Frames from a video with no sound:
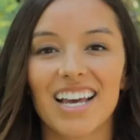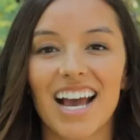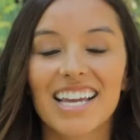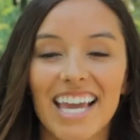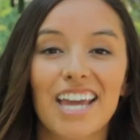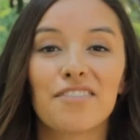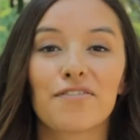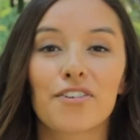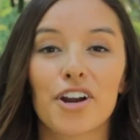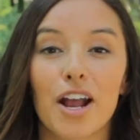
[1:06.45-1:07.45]
Again,
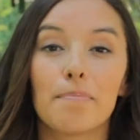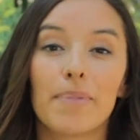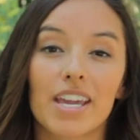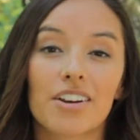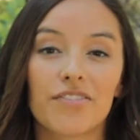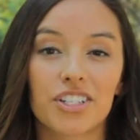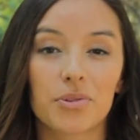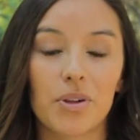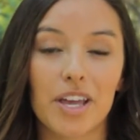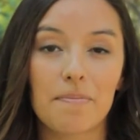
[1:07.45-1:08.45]
for a bigger
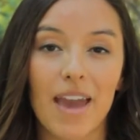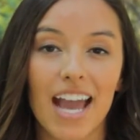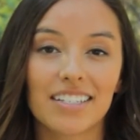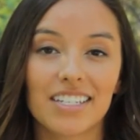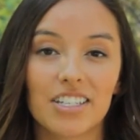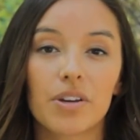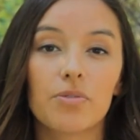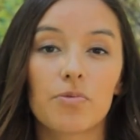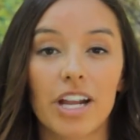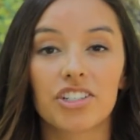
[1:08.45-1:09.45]
visual impact, you
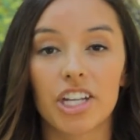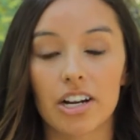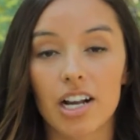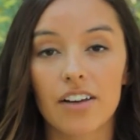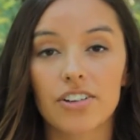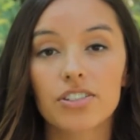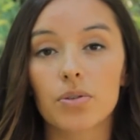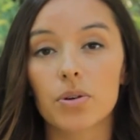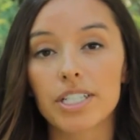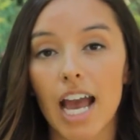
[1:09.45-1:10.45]
can rent chair covers
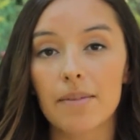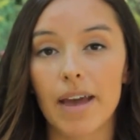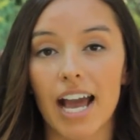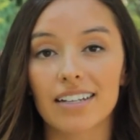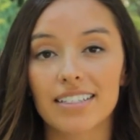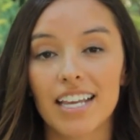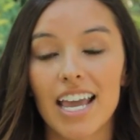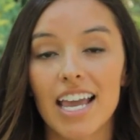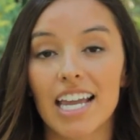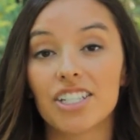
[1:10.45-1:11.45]
or tie-backs
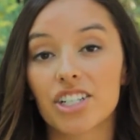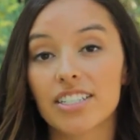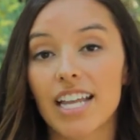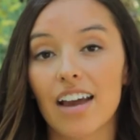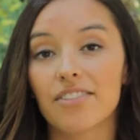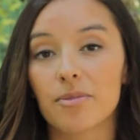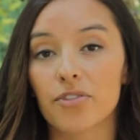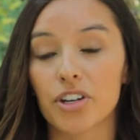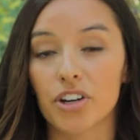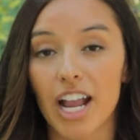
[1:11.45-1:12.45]
and just have them
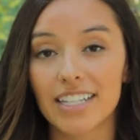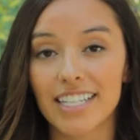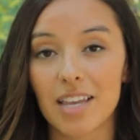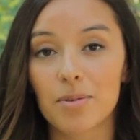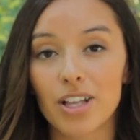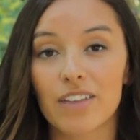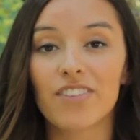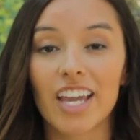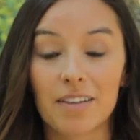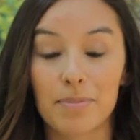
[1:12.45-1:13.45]
for your head table and
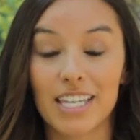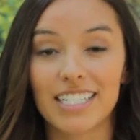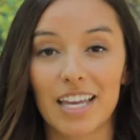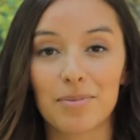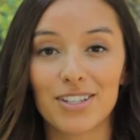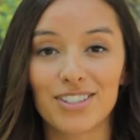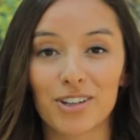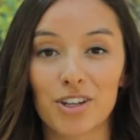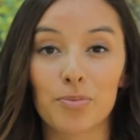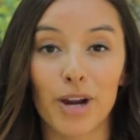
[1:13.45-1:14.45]
VIP tables so
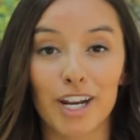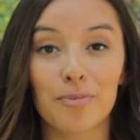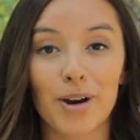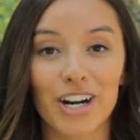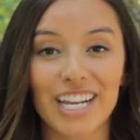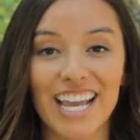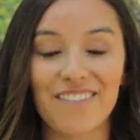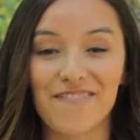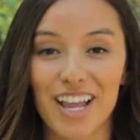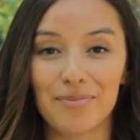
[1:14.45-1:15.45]
your bridal party
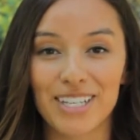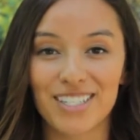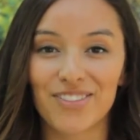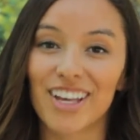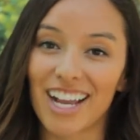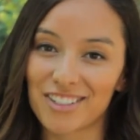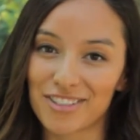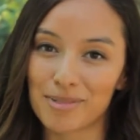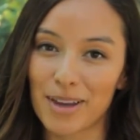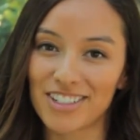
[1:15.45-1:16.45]
and families feel extra
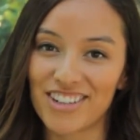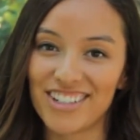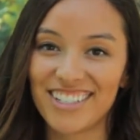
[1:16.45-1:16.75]
special.